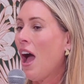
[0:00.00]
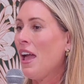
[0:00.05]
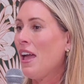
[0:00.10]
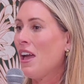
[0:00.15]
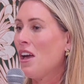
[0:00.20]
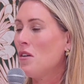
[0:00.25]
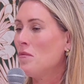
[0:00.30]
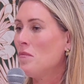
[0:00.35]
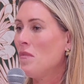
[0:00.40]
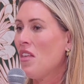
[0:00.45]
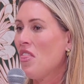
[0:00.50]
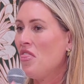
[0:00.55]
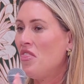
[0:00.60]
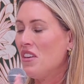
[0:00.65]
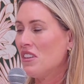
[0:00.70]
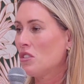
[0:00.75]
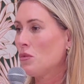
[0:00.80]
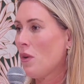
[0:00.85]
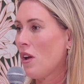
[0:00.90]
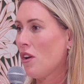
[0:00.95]
am
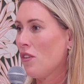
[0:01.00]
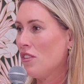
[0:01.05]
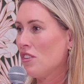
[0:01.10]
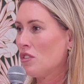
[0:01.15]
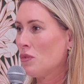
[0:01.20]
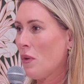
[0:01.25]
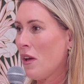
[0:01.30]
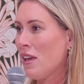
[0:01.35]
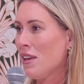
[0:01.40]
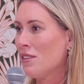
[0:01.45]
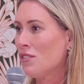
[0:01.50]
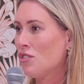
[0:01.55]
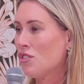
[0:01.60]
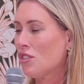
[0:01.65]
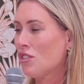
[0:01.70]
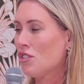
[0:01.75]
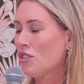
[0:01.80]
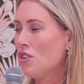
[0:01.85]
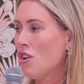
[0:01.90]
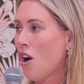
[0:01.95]
this way or this way is
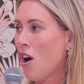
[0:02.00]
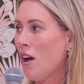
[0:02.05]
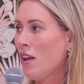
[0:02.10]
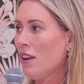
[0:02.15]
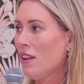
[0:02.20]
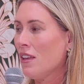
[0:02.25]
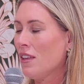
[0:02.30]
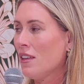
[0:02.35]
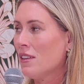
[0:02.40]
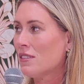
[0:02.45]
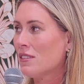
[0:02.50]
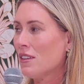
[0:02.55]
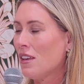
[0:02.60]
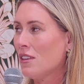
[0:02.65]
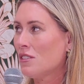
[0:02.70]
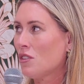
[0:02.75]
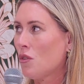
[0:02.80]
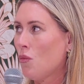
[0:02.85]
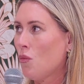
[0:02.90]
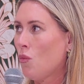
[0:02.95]
just not. It's
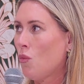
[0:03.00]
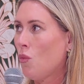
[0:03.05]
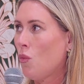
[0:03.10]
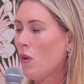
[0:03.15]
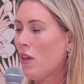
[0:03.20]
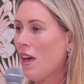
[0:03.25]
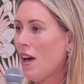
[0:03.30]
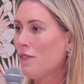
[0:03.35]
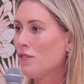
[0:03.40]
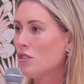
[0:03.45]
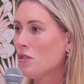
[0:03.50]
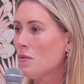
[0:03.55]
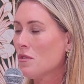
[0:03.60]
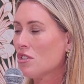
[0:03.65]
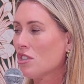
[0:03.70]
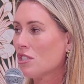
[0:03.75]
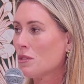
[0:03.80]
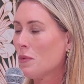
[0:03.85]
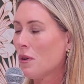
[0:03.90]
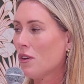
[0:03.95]
we have too much
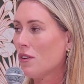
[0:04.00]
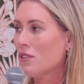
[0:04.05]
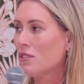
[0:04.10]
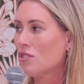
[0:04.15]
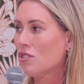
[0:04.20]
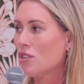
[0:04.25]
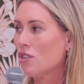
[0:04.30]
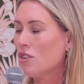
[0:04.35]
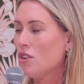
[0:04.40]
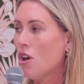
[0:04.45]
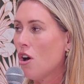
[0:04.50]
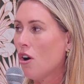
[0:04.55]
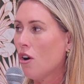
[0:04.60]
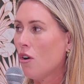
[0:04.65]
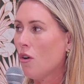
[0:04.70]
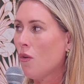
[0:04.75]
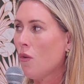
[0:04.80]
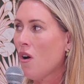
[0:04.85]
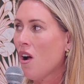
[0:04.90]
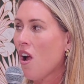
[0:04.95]
experience to
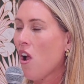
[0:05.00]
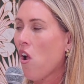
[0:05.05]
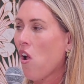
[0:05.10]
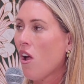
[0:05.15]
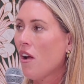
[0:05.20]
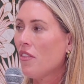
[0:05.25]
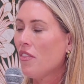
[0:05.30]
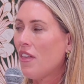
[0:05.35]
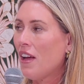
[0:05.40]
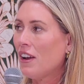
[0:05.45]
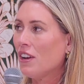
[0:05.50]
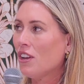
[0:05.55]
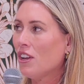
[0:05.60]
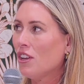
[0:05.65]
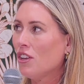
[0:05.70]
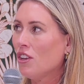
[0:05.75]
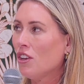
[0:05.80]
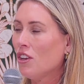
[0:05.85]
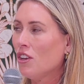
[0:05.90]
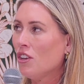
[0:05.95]
know that
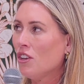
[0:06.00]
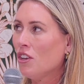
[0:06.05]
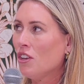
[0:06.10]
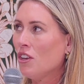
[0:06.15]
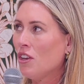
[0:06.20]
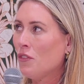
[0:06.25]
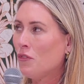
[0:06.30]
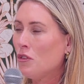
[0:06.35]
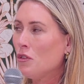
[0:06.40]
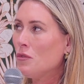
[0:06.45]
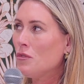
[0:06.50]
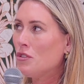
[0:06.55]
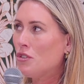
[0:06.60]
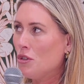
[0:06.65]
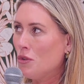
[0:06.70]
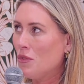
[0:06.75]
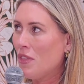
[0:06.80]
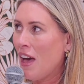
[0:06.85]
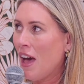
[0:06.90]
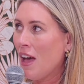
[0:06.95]
if you
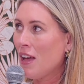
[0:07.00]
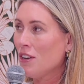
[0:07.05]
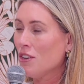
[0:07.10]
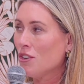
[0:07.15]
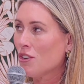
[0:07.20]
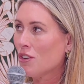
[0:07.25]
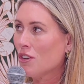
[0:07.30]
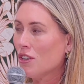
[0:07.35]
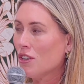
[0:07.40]
do that, you're